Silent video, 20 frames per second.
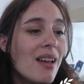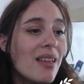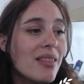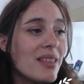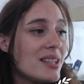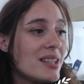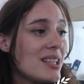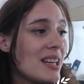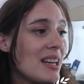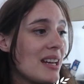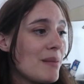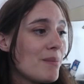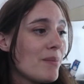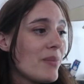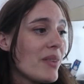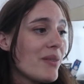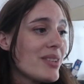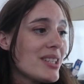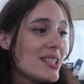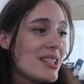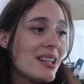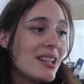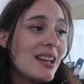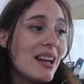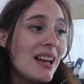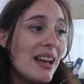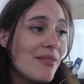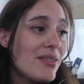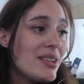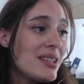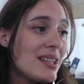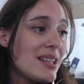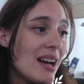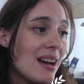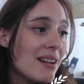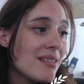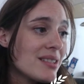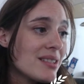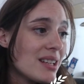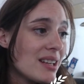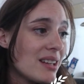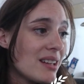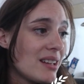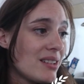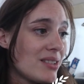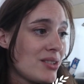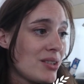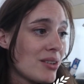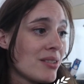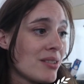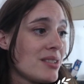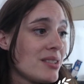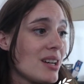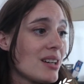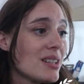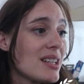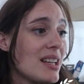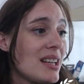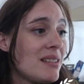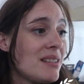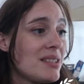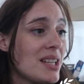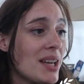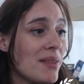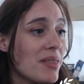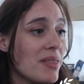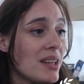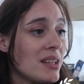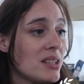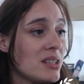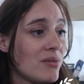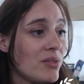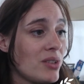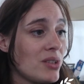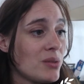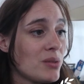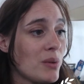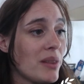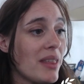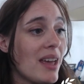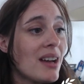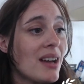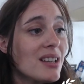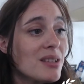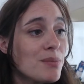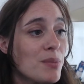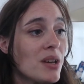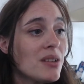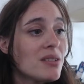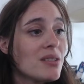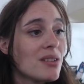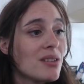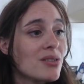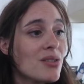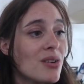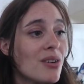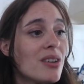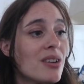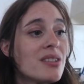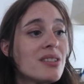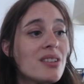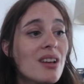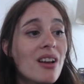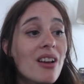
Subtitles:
the team visited 11 towns to conduct in-depth interviews with experts, scholars,